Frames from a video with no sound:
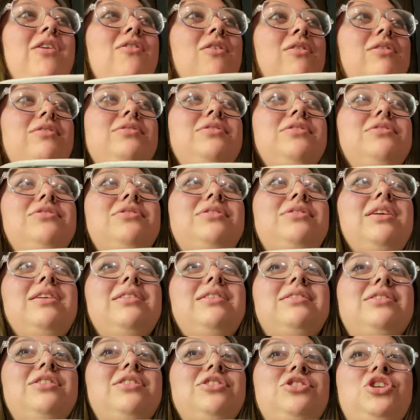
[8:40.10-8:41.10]
honestly just think
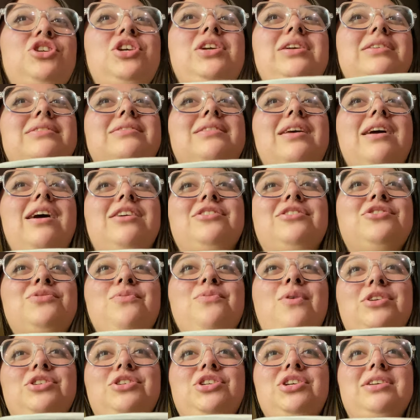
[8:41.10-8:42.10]
it's the cheese. Like, I just
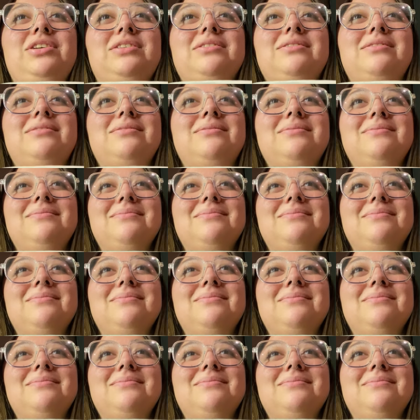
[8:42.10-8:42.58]
want cheese.